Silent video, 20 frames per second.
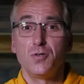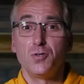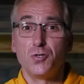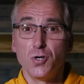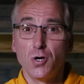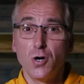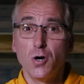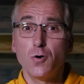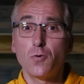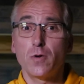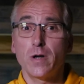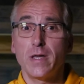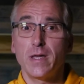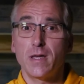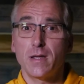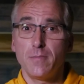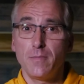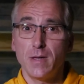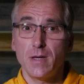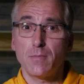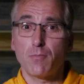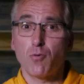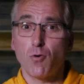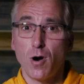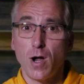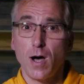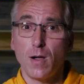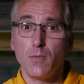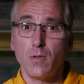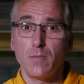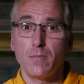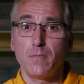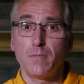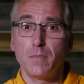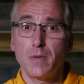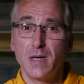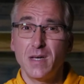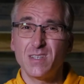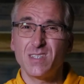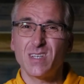Jewelry can be a problem
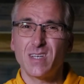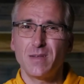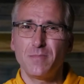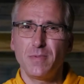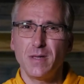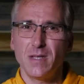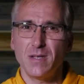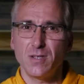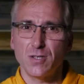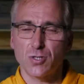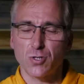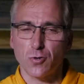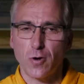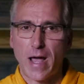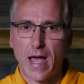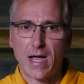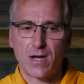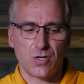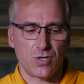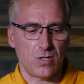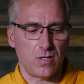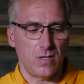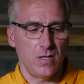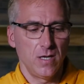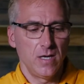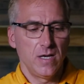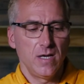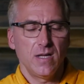because it can be a distraction.